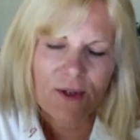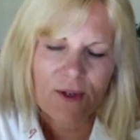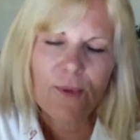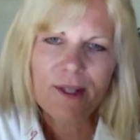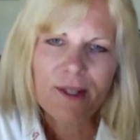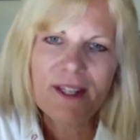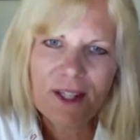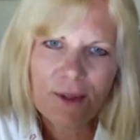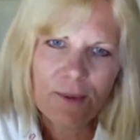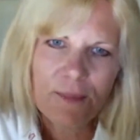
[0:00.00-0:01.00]
what do you think you
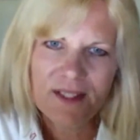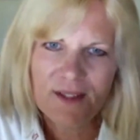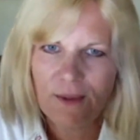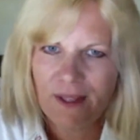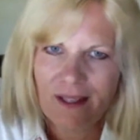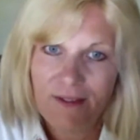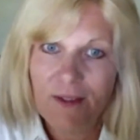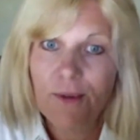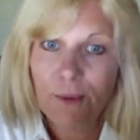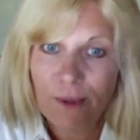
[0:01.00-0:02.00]
would be doing if you
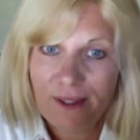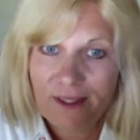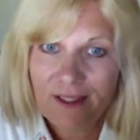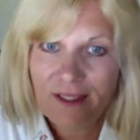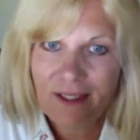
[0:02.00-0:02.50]
weren't in the